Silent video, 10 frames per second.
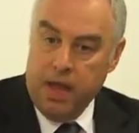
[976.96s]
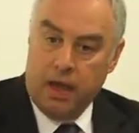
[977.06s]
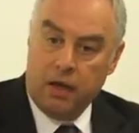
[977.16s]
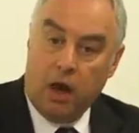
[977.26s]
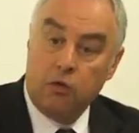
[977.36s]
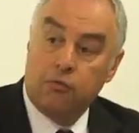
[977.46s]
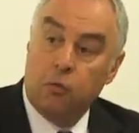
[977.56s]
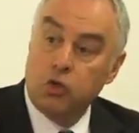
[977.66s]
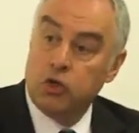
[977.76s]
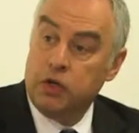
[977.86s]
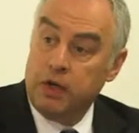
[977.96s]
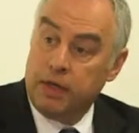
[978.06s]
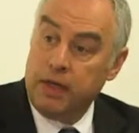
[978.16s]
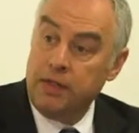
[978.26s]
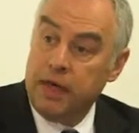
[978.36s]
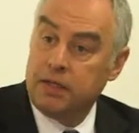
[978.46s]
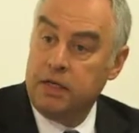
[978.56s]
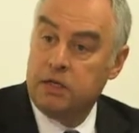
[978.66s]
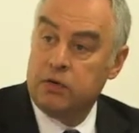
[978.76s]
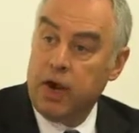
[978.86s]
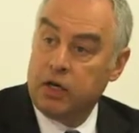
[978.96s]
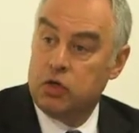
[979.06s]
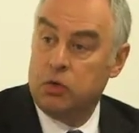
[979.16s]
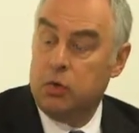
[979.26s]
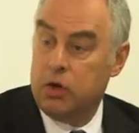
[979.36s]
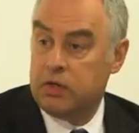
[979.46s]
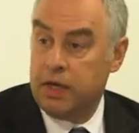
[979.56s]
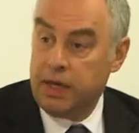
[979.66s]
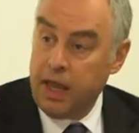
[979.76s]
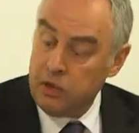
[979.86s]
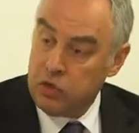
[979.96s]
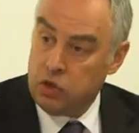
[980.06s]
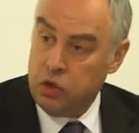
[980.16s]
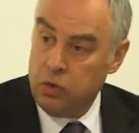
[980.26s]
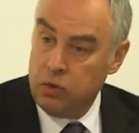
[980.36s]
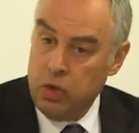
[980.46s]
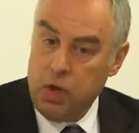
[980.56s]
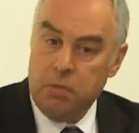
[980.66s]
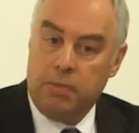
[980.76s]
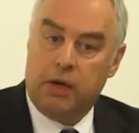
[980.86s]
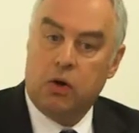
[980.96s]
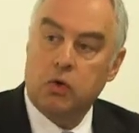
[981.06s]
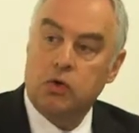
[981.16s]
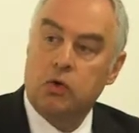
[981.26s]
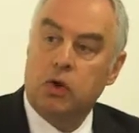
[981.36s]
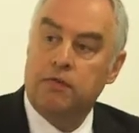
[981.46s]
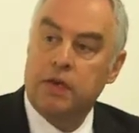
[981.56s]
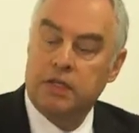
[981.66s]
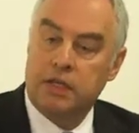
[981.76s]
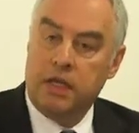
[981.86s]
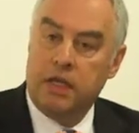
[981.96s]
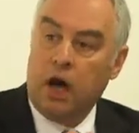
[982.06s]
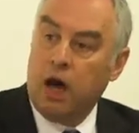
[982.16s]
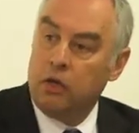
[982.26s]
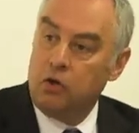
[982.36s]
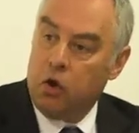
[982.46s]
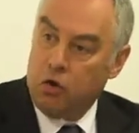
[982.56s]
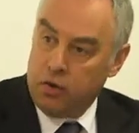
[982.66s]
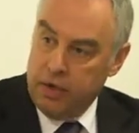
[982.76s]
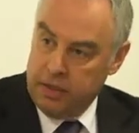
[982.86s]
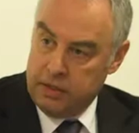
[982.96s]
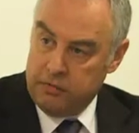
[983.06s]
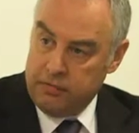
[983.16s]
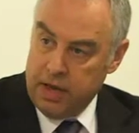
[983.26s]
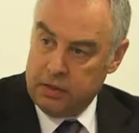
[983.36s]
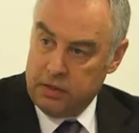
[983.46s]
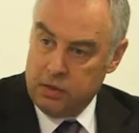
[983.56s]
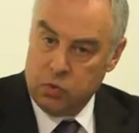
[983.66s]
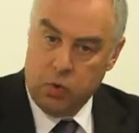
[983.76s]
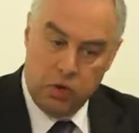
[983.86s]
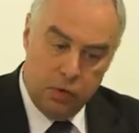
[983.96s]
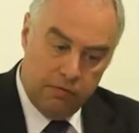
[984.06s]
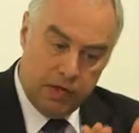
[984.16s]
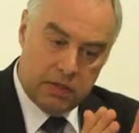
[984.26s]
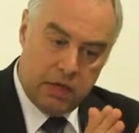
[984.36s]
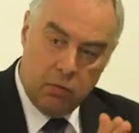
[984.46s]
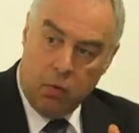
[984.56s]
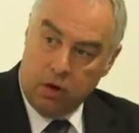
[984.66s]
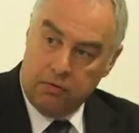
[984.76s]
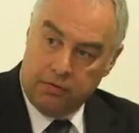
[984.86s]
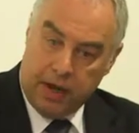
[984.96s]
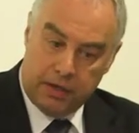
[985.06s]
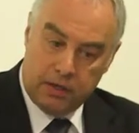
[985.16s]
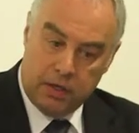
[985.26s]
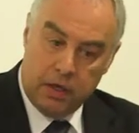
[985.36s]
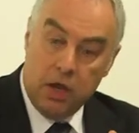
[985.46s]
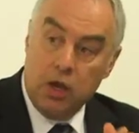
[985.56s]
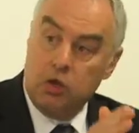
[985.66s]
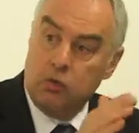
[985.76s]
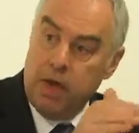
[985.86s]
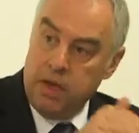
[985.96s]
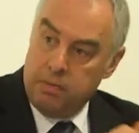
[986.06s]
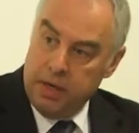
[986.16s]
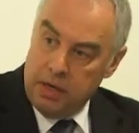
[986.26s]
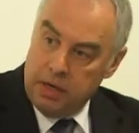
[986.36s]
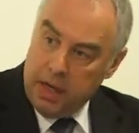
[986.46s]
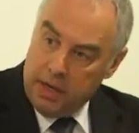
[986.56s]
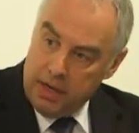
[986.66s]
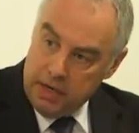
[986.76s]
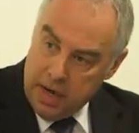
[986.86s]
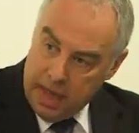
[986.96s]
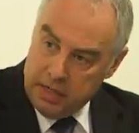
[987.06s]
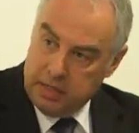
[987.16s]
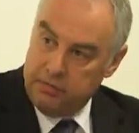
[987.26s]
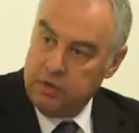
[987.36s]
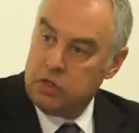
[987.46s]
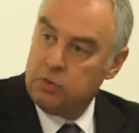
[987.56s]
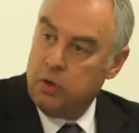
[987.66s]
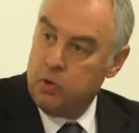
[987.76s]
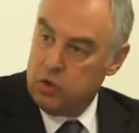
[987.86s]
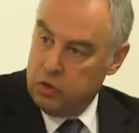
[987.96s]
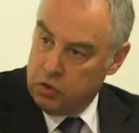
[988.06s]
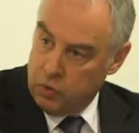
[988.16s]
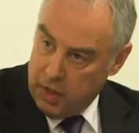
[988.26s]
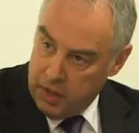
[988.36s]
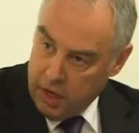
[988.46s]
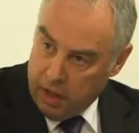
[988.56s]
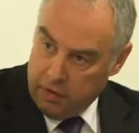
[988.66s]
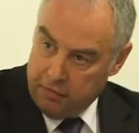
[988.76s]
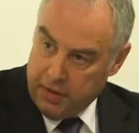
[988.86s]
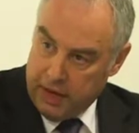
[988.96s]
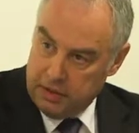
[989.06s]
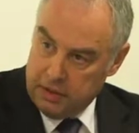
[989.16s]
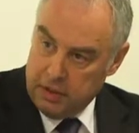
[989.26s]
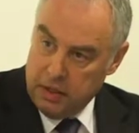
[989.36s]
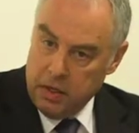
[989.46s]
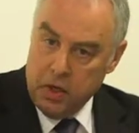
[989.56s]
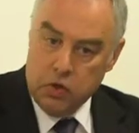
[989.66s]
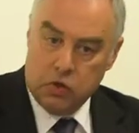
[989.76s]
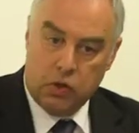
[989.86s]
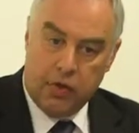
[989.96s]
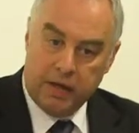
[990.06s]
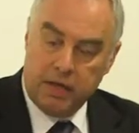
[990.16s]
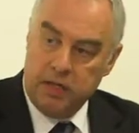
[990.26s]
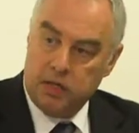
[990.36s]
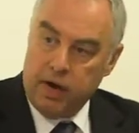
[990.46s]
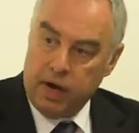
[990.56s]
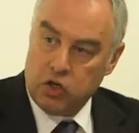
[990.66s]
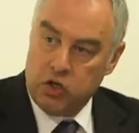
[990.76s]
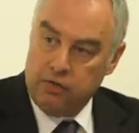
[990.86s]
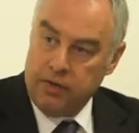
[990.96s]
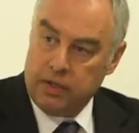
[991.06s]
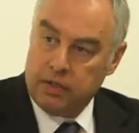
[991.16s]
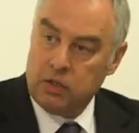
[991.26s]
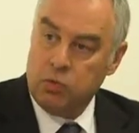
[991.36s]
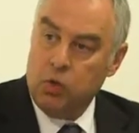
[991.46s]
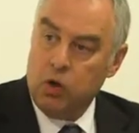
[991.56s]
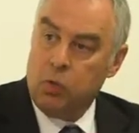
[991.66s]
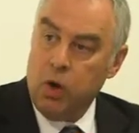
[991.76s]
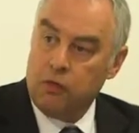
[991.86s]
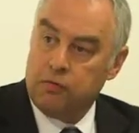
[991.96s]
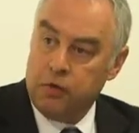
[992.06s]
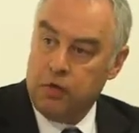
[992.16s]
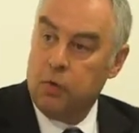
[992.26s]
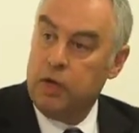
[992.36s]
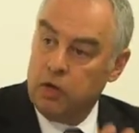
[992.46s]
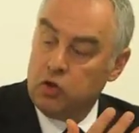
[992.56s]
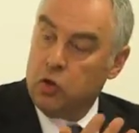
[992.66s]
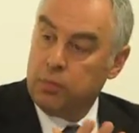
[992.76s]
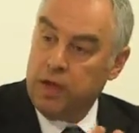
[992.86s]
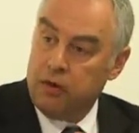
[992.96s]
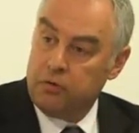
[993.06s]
And unfortunately, that interaction works against you because you're investing in uncorrelated factors. When you invest in one factor, you may be getting negative exposure to another factor. So that interaction effect doesn't work well for you in a top-down